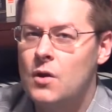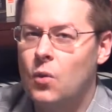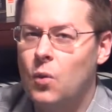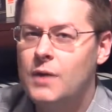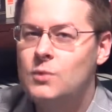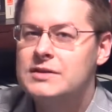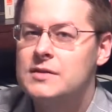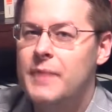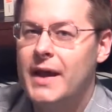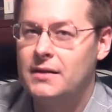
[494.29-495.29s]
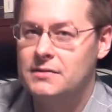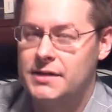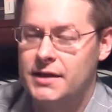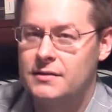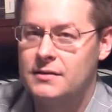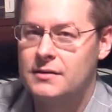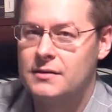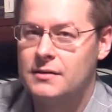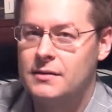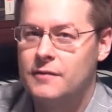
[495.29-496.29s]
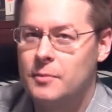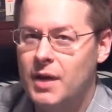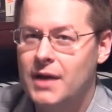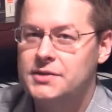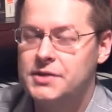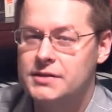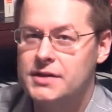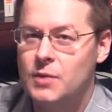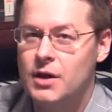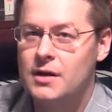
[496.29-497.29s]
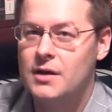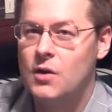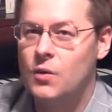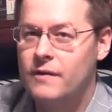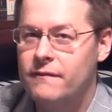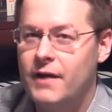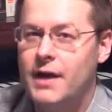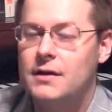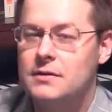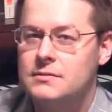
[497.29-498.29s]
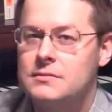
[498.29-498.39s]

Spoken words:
What was the penalty for punishing someone with fire?